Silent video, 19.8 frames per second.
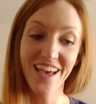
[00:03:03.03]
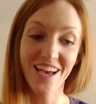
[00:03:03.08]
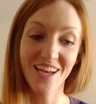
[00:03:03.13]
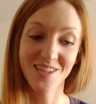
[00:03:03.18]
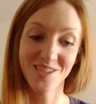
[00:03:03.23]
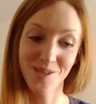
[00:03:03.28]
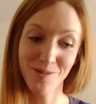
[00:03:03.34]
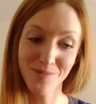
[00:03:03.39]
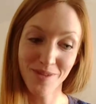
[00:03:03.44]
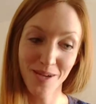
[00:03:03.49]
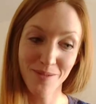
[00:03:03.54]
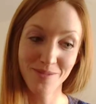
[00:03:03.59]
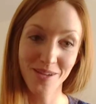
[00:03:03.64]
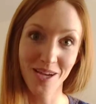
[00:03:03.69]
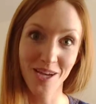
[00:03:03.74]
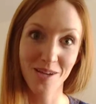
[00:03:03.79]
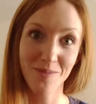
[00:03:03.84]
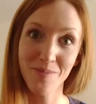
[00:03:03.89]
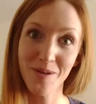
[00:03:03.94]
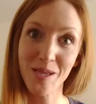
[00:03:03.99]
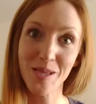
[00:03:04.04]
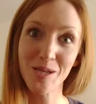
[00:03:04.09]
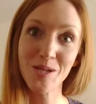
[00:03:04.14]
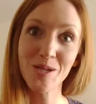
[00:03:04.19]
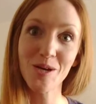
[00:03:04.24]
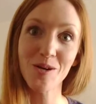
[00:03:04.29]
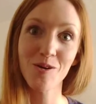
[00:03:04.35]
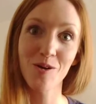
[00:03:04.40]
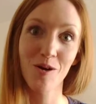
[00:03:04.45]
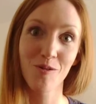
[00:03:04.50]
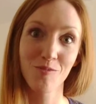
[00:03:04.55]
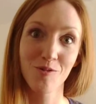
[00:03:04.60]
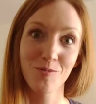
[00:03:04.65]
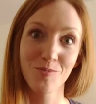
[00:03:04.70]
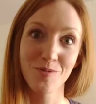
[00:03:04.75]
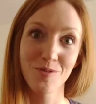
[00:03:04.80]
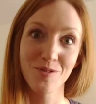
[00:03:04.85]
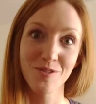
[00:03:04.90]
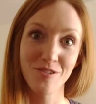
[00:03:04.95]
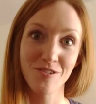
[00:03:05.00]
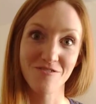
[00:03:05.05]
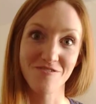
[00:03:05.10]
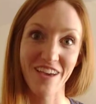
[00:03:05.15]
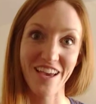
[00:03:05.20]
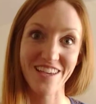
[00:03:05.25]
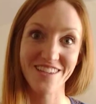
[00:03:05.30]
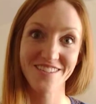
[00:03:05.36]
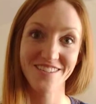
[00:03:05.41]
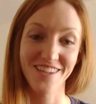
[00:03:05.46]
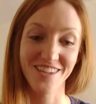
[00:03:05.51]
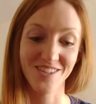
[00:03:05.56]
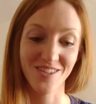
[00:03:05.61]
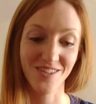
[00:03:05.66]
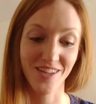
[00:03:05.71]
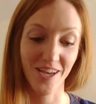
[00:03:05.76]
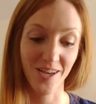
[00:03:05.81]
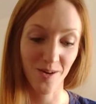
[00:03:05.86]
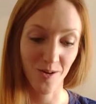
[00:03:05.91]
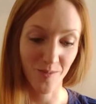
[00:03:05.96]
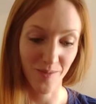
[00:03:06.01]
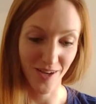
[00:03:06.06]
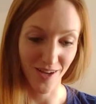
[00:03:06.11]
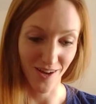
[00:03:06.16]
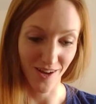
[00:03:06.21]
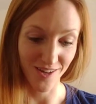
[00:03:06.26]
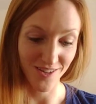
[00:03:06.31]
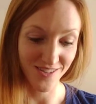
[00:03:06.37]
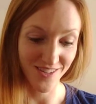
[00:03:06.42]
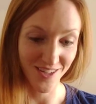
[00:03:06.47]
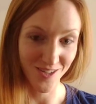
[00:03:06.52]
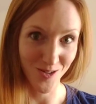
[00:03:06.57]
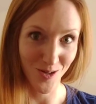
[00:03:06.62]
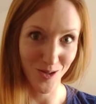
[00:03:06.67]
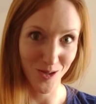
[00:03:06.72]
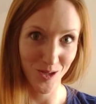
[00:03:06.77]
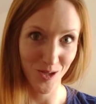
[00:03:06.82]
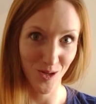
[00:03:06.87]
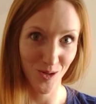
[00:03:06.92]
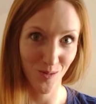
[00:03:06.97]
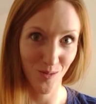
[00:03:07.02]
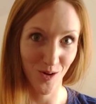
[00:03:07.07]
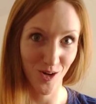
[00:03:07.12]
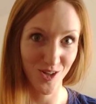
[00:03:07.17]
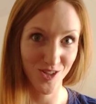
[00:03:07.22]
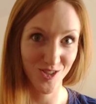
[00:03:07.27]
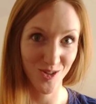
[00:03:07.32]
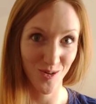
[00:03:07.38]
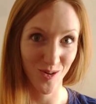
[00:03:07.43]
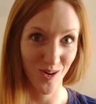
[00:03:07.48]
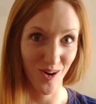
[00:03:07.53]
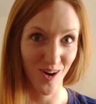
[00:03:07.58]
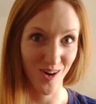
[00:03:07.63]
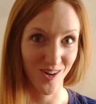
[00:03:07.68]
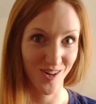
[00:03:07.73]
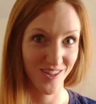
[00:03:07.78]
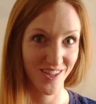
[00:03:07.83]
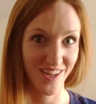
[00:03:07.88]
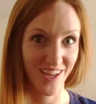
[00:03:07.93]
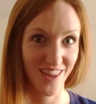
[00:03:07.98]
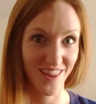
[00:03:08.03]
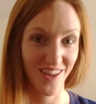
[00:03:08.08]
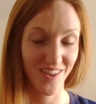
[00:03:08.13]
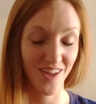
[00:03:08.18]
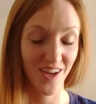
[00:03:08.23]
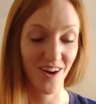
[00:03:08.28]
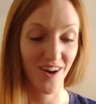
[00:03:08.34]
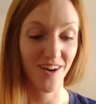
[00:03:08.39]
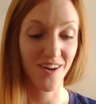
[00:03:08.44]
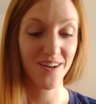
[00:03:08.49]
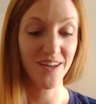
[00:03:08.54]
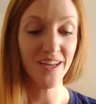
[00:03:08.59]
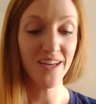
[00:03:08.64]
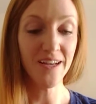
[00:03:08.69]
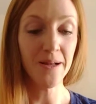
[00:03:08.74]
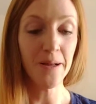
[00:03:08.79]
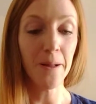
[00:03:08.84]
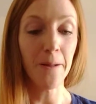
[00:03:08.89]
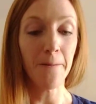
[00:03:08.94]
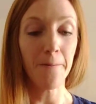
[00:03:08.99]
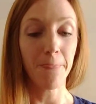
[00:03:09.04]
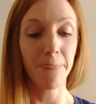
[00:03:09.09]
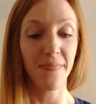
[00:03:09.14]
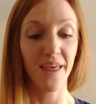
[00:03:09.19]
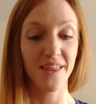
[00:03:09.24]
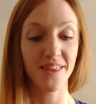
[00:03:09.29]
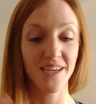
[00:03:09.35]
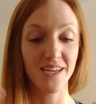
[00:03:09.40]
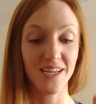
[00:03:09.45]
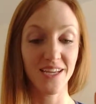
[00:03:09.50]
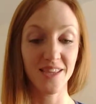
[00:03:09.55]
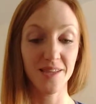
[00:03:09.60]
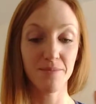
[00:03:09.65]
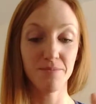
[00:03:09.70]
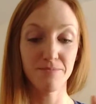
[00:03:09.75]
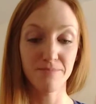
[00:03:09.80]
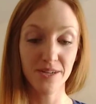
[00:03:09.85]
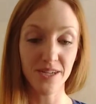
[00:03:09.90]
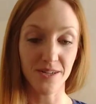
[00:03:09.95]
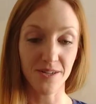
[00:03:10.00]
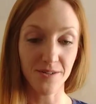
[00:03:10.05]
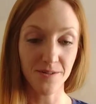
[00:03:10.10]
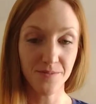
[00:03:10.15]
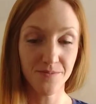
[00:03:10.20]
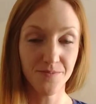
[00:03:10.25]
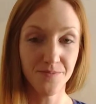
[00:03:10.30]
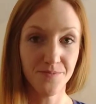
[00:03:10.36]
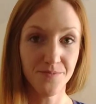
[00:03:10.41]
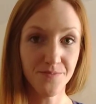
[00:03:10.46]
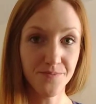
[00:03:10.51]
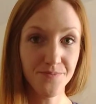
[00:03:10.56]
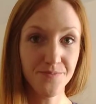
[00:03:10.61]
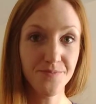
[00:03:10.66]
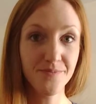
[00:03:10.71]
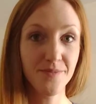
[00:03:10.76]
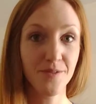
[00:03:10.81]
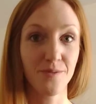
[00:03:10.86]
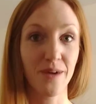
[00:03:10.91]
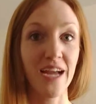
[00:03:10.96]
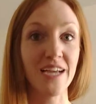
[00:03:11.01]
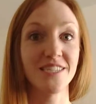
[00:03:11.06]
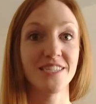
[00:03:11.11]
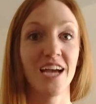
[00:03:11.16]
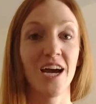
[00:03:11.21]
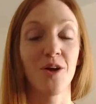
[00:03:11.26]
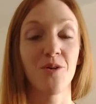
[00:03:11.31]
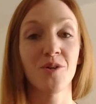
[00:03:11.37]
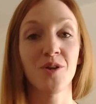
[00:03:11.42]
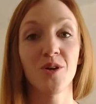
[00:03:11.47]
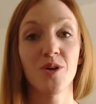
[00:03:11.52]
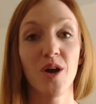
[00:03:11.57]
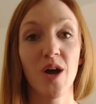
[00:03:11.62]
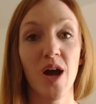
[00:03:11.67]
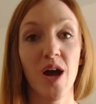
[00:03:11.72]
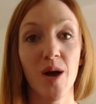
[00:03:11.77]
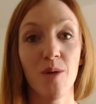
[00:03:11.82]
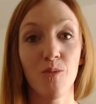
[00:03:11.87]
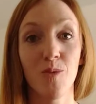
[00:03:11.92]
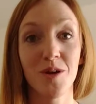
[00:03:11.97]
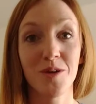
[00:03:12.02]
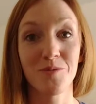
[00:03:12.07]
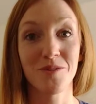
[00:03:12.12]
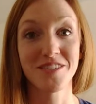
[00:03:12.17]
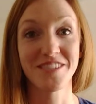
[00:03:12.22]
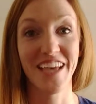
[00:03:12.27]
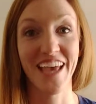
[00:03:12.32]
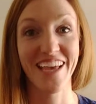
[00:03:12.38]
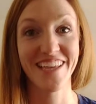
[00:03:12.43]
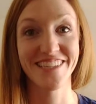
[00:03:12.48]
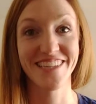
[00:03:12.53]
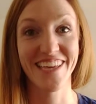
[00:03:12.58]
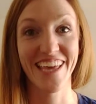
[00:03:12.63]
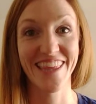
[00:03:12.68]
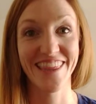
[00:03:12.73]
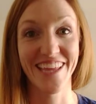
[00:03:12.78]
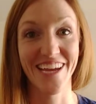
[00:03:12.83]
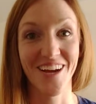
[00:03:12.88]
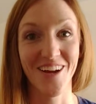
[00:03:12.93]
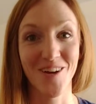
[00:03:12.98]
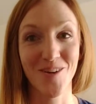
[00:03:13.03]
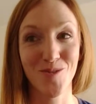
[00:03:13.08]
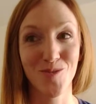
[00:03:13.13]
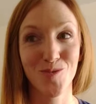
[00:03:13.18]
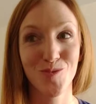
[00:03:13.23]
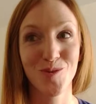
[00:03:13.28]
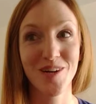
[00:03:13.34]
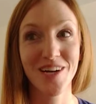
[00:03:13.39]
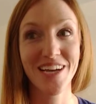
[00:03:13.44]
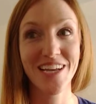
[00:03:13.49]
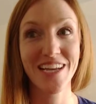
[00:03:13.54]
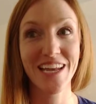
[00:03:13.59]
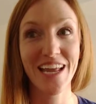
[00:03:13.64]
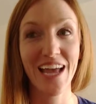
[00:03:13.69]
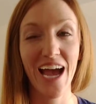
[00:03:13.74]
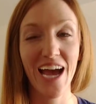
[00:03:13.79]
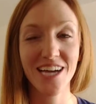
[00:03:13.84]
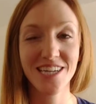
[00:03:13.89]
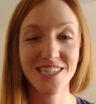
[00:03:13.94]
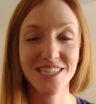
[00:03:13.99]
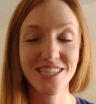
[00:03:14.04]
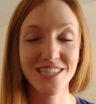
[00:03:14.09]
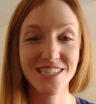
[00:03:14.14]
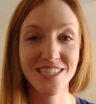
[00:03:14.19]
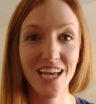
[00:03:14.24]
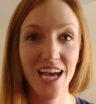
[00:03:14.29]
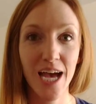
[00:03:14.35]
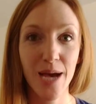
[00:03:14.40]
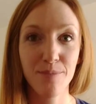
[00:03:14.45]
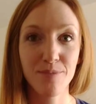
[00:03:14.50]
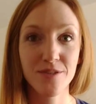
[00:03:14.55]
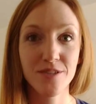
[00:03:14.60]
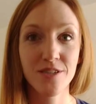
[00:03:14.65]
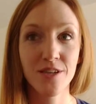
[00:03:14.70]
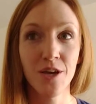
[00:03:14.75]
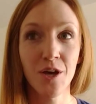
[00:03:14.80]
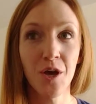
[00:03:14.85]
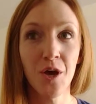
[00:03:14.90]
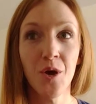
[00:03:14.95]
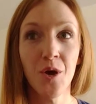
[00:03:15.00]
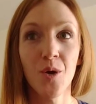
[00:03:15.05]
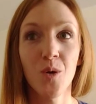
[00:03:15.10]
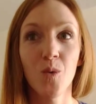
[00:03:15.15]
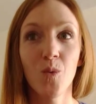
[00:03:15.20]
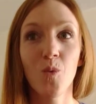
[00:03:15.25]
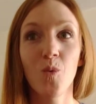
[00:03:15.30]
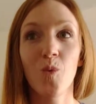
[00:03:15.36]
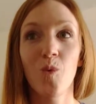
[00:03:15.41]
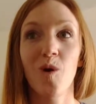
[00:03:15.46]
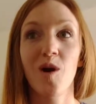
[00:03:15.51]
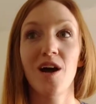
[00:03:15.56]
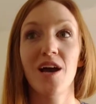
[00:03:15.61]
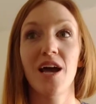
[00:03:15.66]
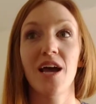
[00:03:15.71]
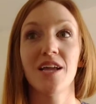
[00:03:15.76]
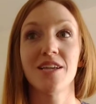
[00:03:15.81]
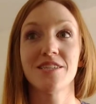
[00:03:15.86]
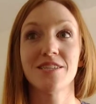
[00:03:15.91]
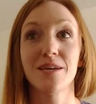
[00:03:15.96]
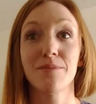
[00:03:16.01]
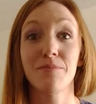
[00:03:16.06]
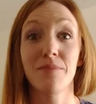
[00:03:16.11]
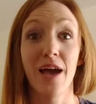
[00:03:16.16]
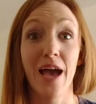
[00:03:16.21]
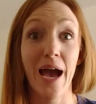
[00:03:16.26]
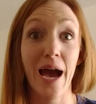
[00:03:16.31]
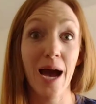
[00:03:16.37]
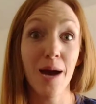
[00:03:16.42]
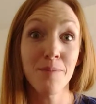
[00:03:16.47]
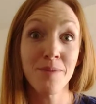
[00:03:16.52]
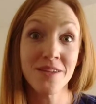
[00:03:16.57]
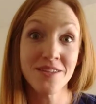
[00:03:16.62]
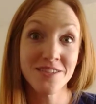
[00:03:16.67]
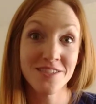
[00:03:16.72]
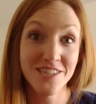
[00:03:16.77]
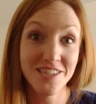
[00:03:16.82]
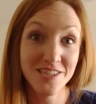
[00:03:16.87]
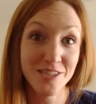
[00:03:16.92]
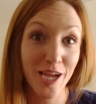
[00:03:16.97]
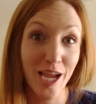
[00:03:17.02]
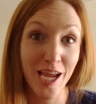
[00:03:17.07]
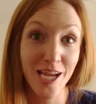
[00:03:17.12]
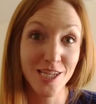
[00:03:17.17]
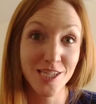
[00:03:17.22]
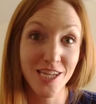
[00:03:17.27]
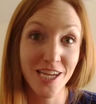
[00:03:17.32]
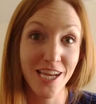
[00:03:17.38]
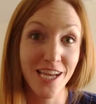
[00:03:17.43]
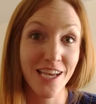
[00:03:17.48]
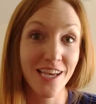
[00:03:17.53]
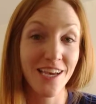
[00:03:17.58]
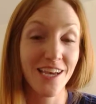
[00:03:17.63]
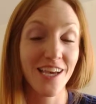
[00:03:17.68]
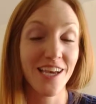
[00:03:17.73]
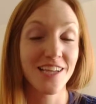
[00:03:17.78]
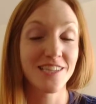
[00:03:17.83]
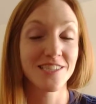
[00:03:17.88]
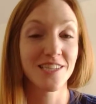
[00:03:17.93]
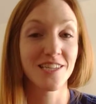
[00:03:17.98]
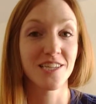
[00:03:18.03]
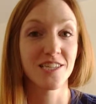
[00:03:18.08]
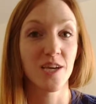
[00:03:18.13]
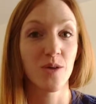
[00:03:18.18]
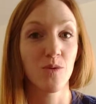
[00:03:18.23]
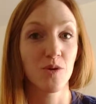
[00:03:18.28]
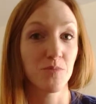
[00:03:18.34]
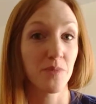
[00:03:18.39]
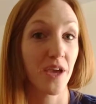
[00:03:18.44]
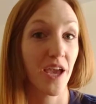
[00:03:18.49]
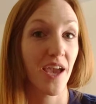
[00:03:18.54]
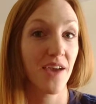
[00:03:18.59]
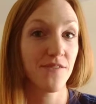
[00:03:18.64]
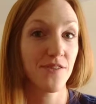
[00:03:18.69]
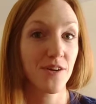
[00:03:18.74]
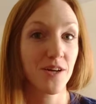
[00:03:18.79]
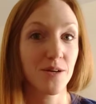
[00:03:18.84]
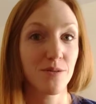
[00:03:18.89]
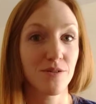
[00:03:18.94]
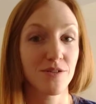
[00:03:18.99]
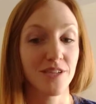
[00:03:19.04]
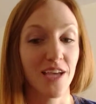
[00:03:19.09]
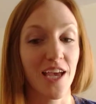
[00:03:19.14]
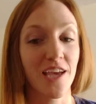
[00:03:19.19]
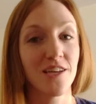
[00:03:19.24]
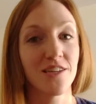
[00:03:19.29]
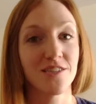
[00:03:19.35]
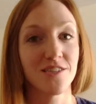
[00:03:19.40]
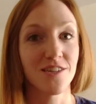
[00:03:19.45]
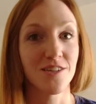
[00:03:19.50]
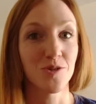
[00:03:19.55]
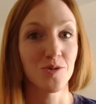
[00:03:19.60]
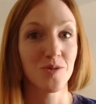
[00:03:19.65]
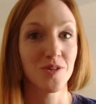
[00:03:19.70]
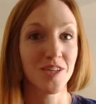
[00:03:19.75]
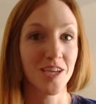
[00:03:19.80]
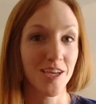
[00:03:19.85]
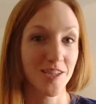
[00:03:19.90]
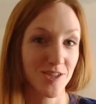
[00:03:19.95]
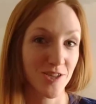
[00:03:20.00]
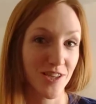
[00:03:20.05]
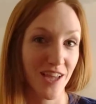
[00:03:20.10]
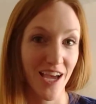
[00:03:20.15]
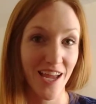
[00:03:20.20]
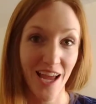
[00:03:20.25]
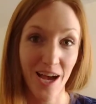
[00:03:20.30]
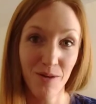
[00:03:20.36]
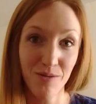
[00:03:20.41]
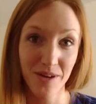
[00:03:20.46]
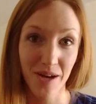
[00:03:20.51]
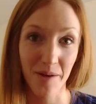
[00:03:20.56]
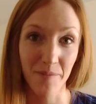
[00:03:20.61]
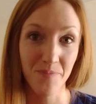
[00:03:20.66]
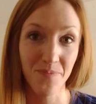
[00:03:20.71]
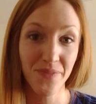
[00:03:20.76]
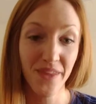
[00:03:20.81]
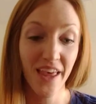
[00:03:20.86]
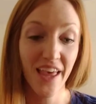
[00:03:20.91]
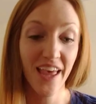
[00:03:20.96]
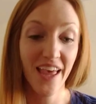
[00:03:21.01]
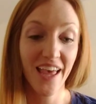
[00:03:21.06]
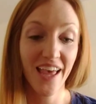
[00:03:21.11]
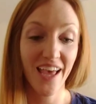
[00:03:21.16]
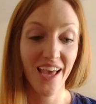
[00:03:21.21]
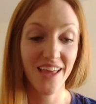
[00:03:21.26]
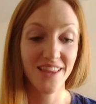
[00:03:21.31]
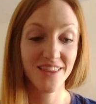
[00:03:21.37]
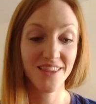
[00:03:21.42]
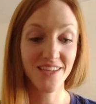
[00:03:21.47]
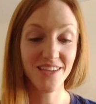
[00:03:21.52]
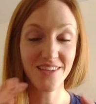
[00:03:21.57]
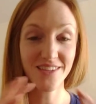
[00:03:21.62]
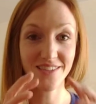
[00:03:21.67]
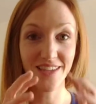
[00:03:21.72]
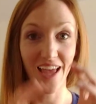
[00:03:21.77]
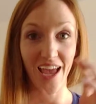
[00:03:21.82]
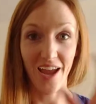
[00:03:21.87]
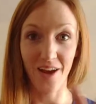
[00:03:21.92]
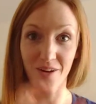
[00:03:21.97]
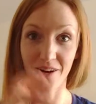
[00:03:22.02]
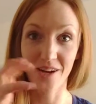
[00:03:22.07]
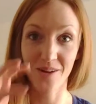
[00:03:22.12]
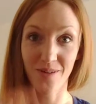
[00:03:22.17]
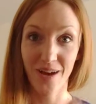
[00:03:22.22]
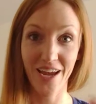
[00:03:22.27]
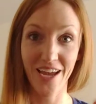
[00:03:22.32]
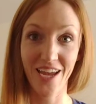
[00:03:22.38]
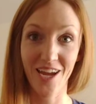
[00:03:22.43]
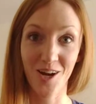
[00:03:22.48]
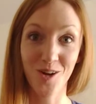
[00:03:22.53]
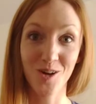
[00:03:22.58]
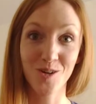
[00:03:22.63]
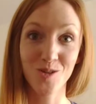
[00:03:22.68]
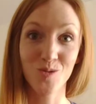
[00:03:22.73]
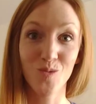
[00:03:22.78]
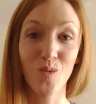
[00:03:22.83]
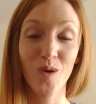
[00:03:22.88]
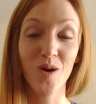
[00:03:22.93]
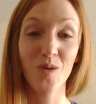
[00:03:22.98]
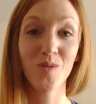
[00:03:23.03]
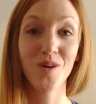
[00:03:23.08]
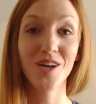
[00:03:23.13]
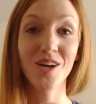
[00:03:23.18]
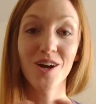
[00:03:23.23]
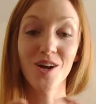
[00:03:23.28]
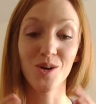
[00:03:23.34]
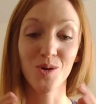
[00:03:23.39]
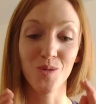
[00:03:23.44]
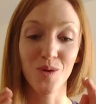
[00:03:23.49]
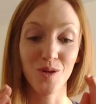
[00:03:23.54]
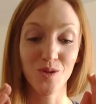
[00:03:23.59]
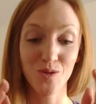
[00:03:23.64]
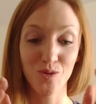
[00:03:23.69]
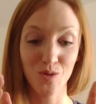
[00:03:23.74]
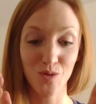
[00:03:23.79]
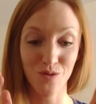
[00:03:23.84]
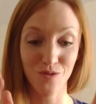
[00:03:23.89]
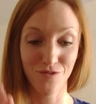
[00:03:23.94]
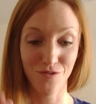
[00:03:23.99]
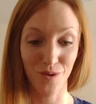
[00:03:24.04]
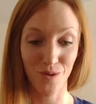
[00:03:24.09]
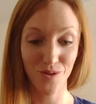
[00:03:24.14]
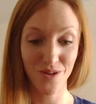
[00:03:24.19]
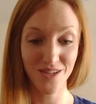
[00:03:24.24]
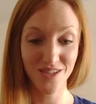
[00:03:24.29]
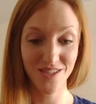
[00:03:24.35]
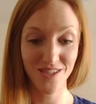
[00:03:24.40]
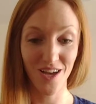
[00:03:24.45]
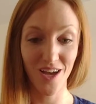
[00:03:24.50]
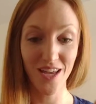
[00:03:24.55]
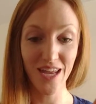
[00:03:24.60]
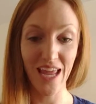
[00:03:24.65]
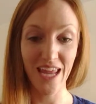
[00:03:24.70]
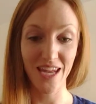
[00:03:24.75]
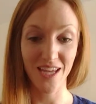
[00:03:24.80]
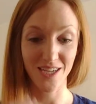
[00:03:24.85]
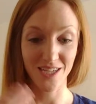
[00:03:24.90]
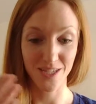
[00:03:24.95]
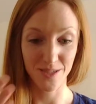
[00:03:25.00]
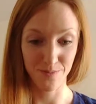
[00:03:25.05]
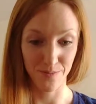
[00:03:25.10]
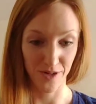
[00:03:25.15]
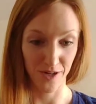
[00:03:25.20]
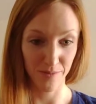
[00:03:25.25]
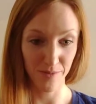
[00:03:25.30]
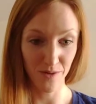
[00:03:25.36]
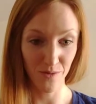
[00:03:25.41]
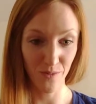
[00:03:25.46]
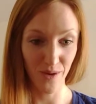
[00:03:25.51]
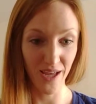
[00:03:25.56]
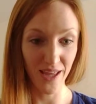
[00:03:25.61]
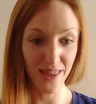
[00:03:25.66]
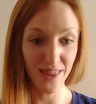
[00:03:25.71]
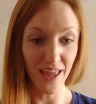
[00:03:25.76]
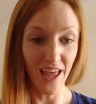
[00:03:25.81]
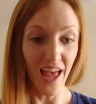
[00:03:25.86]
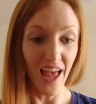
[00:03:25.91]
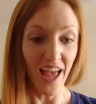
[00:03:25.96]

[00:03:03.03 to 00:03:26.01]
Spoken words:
And sometimes that can be a little uncomfortable to face because you're like, oh my gosh, things are a little worse or harder than I thought they are. And then in the middle, write down what it will take to get there. What action steps, what habits changing it's going to take, what behavior it will take to get to that outcome. And this area right here is what we are going to focus on and experiment with